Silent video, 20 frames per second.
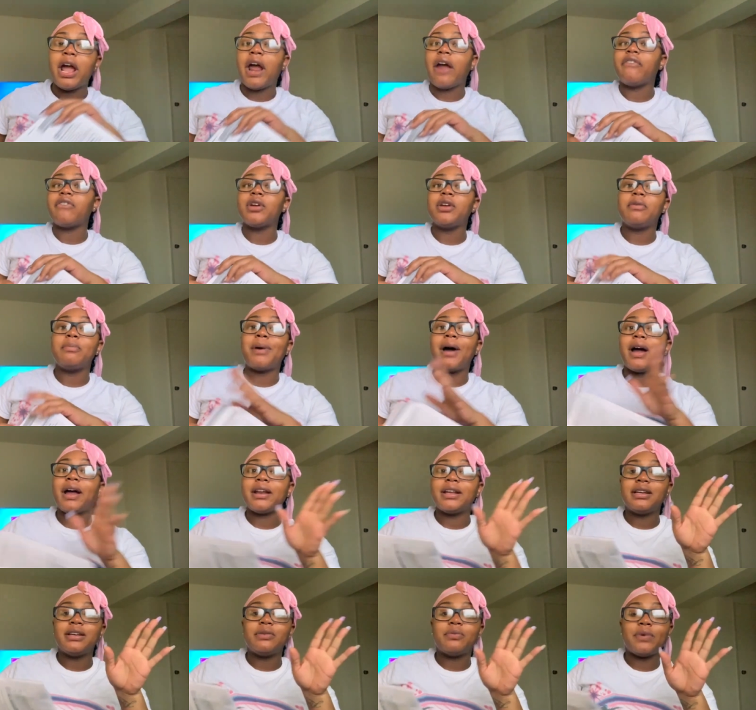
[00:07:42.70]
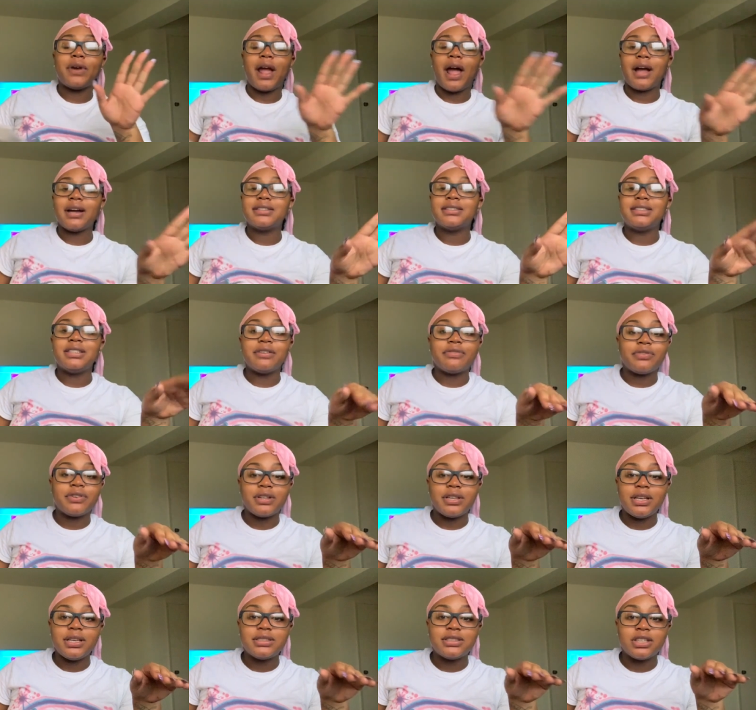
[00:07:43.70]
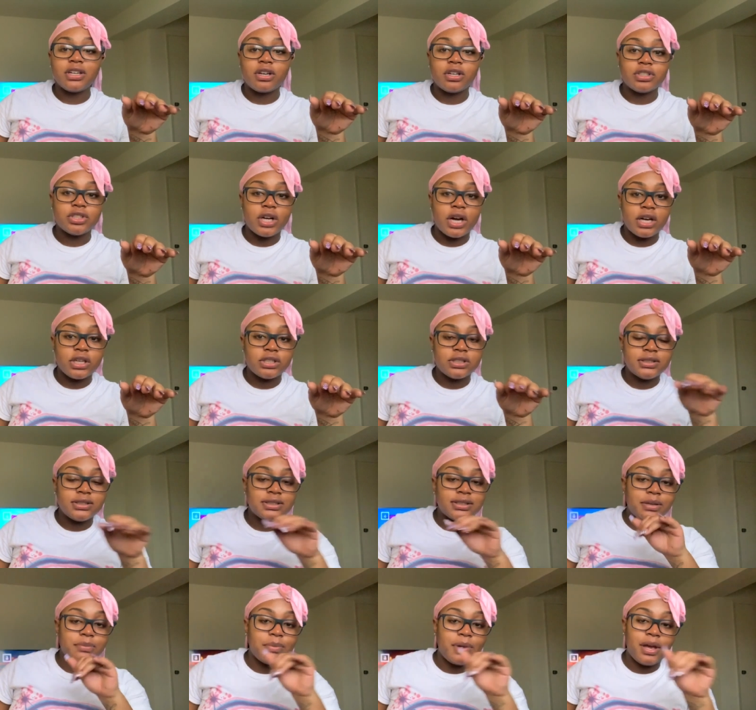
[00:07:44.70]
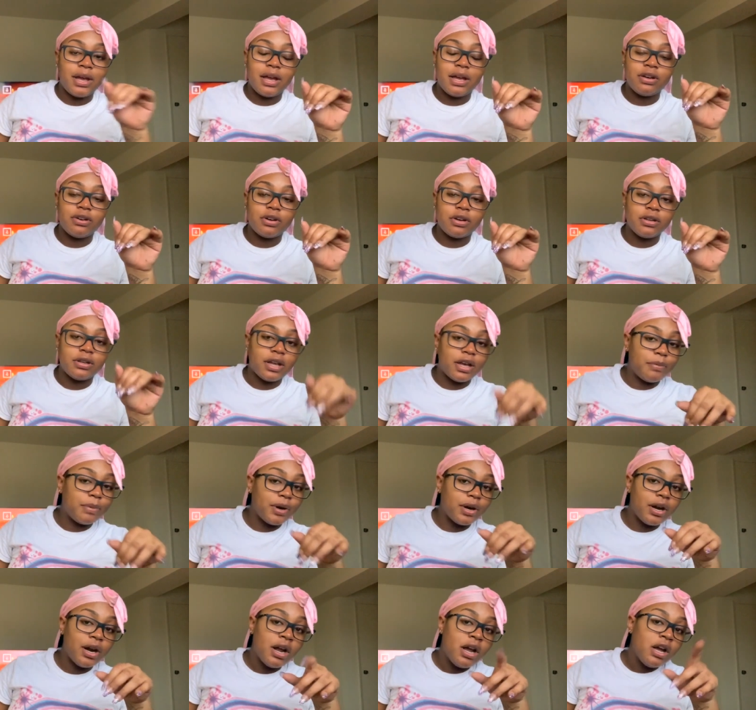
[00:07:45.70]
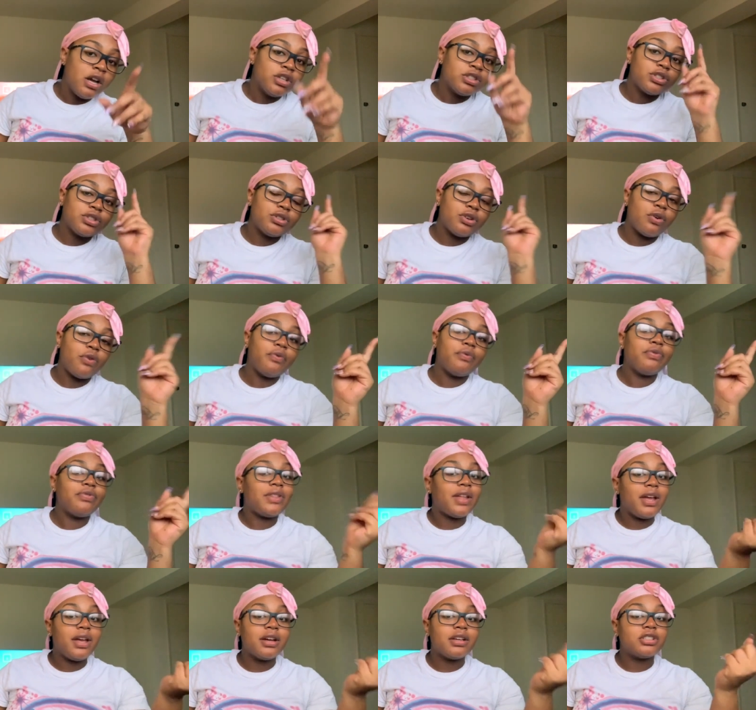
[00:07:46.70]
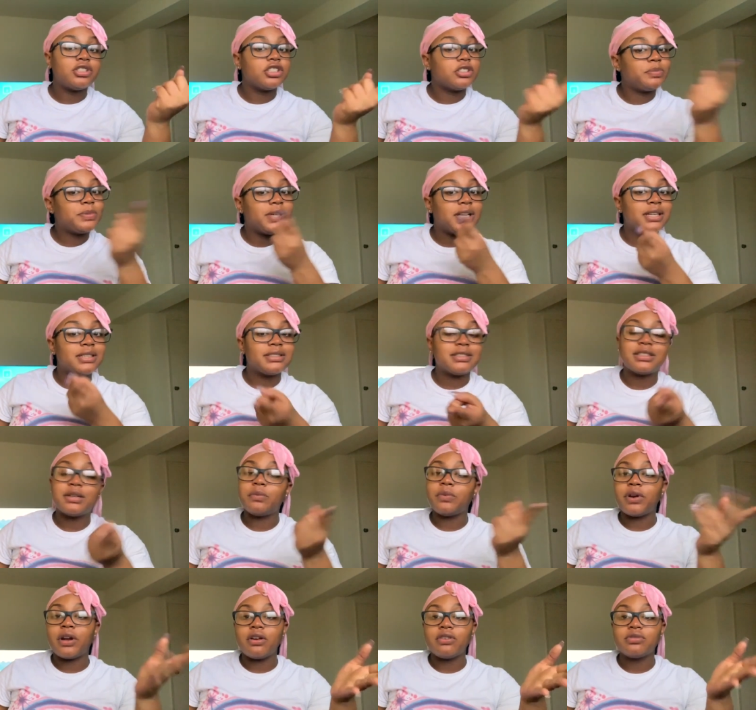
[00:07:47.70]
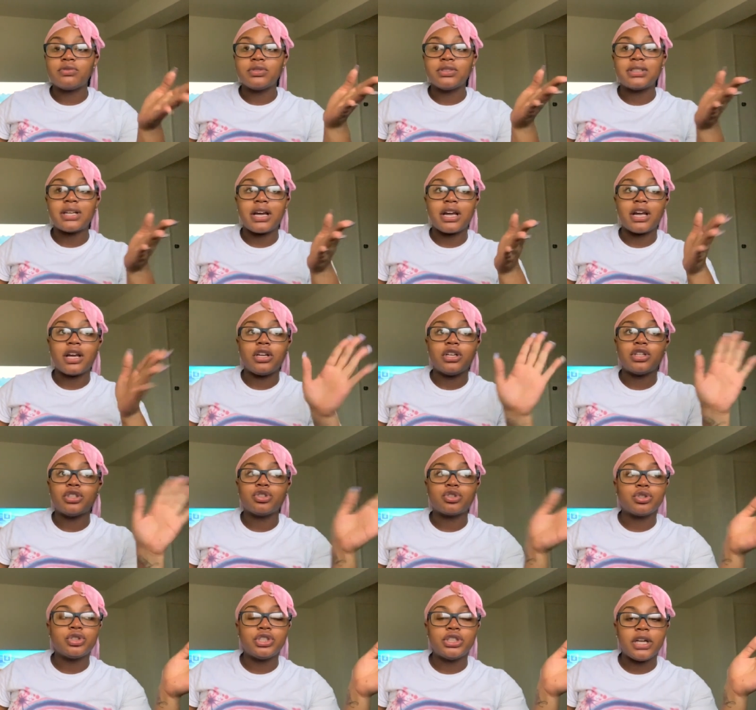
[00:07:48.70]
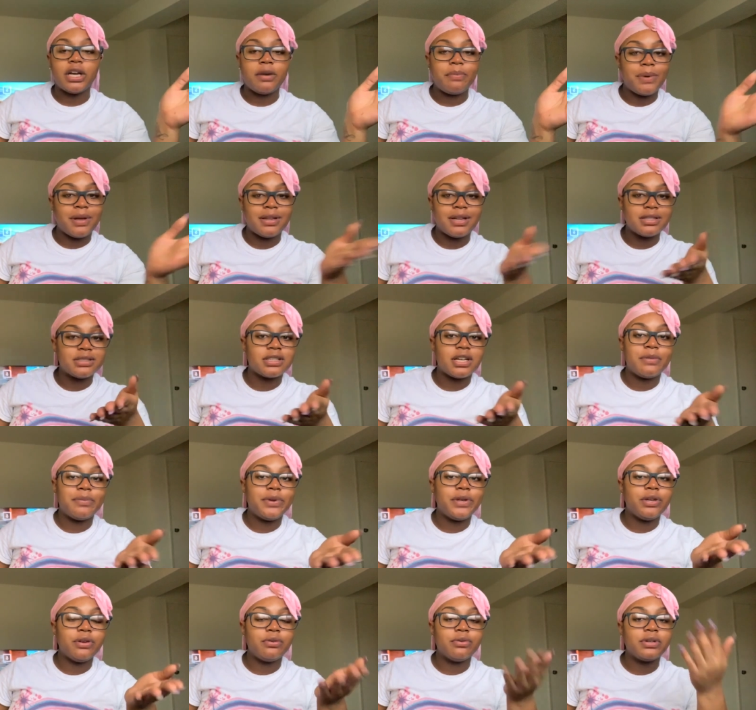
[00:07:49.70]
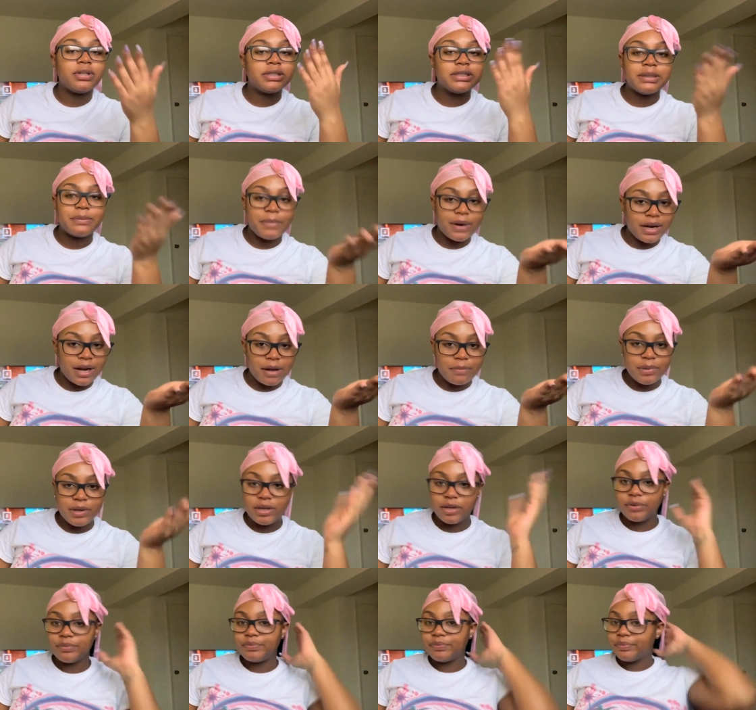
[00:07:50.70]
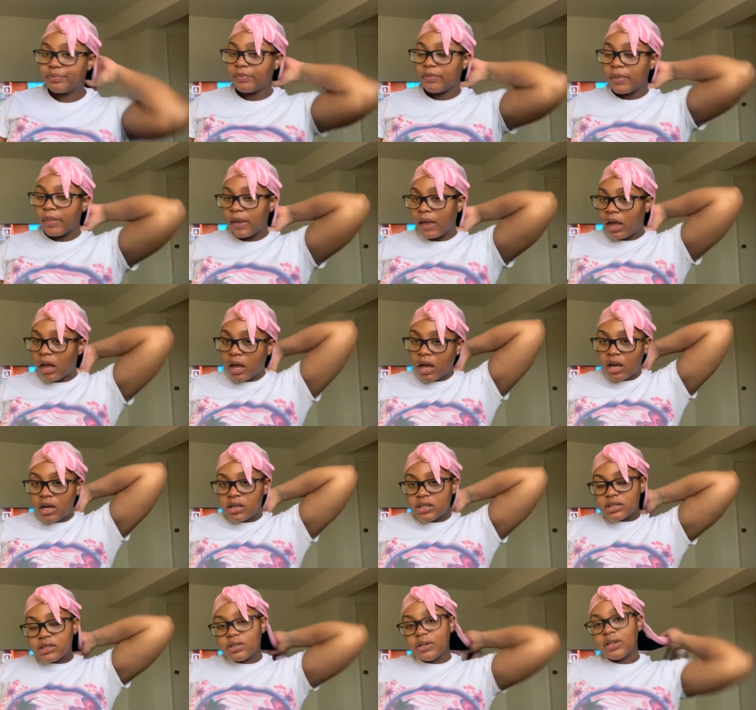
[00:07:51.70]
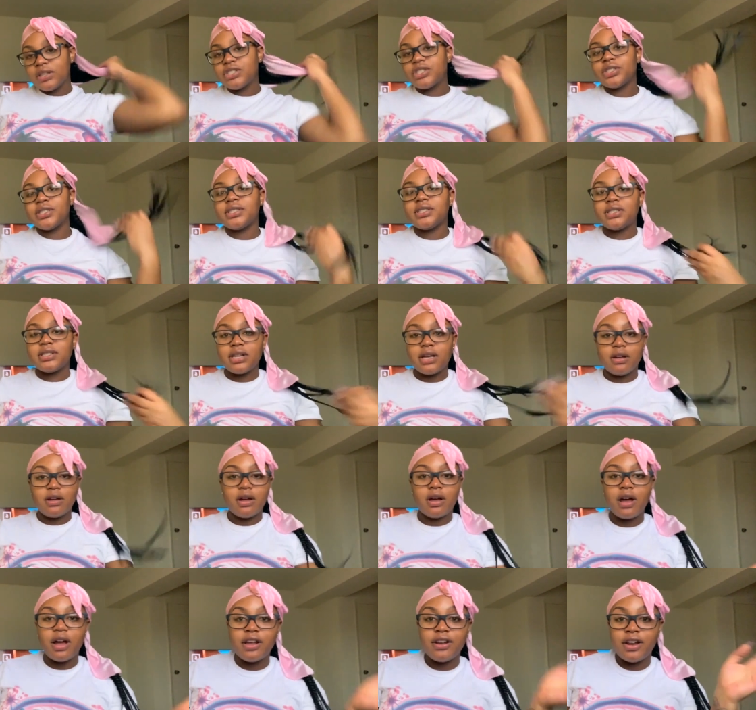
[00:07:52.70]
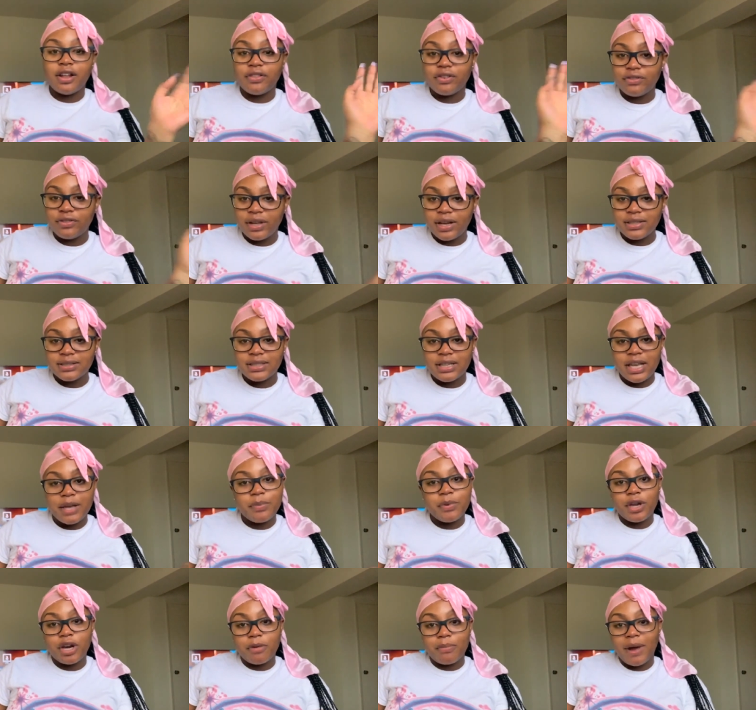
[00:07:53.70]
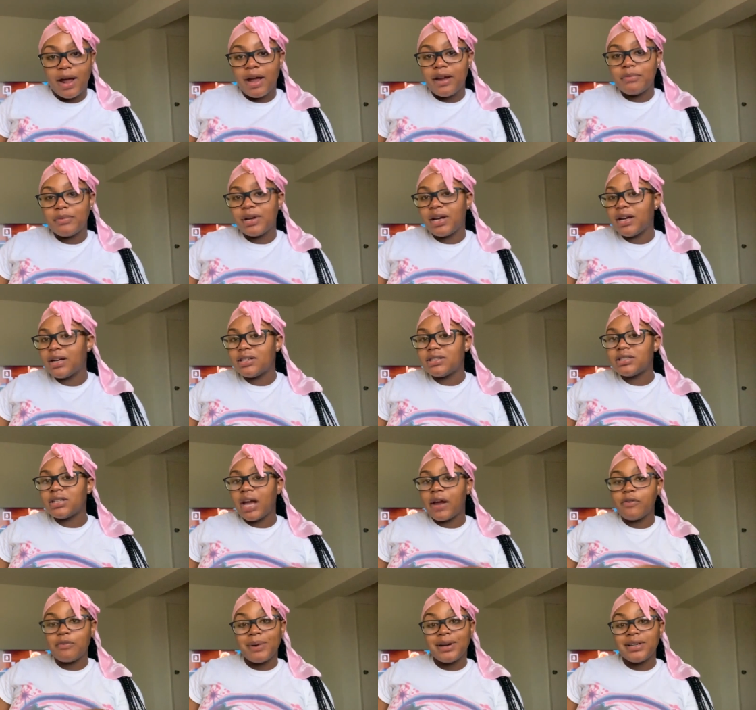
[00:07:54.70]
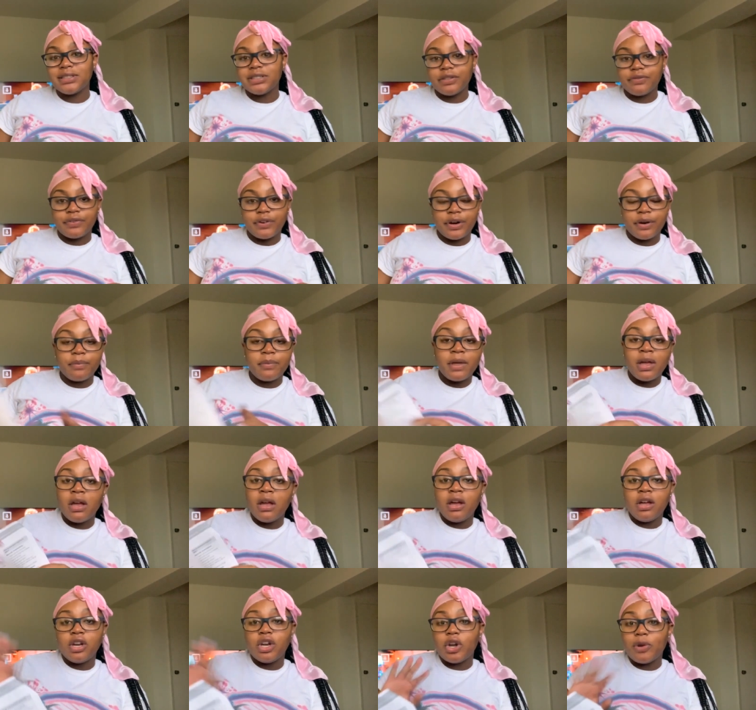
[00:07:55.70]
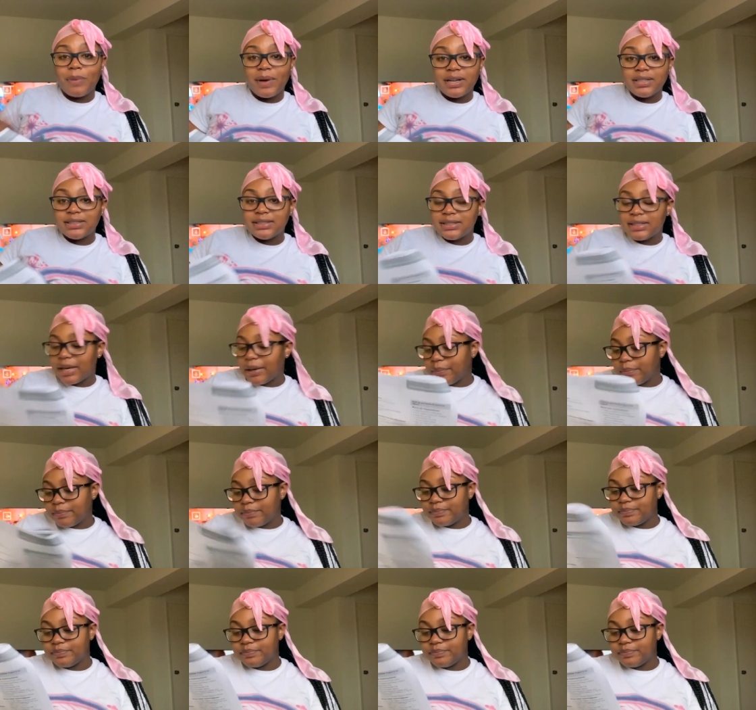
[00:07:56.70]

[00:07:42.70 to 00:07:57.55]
Everybody reacts differently to contractions and pain during labor. So don't think just because someone else was like in excruciating pain that's going to be you, because it might not be you. So that's just another thing to keep in your mind, because everybody's different. Nobody's the same.